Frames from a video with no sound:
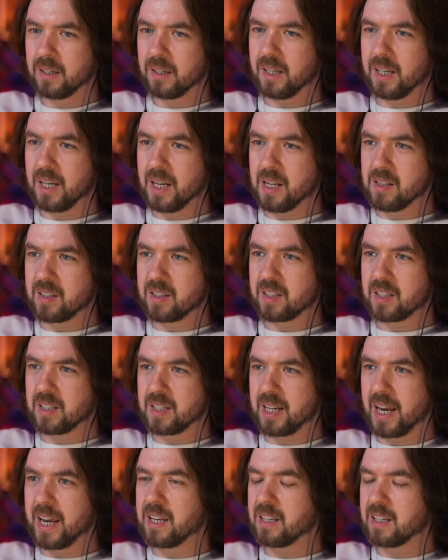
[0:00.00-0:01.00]
it
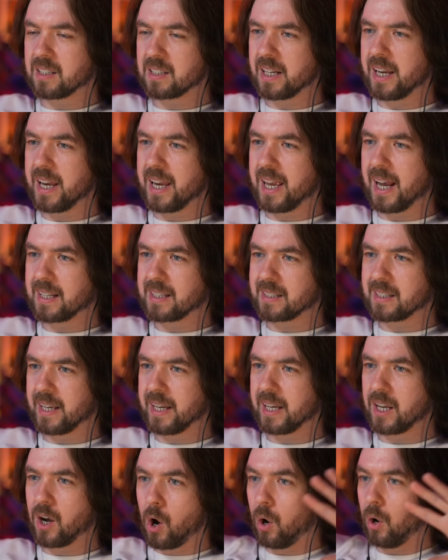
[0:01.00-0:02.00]
instantaneously gets
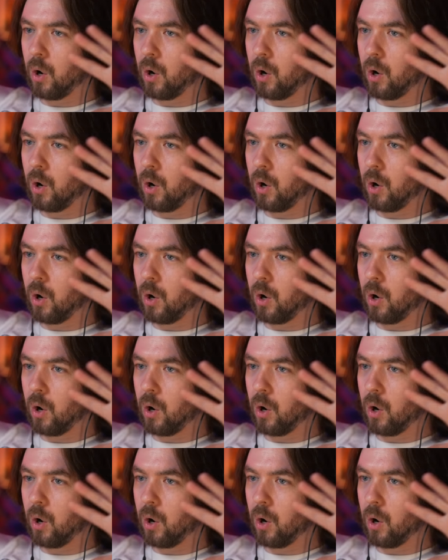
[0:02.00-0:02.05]
like